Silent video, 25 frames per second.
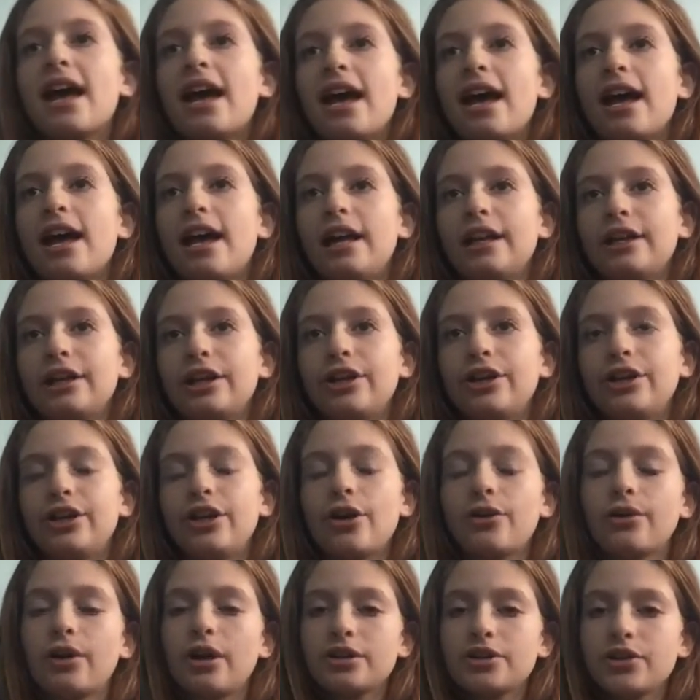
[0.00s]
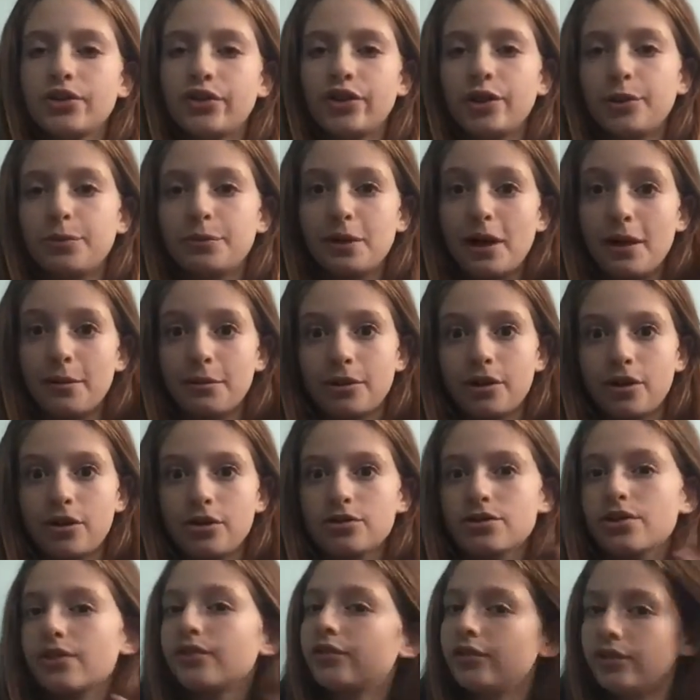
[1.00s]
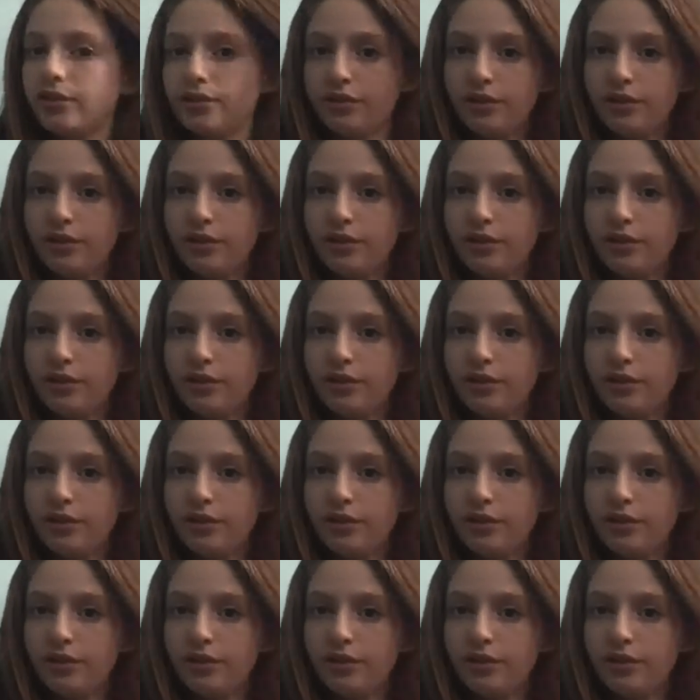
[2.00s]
And no, not to film, I'm gonna use it for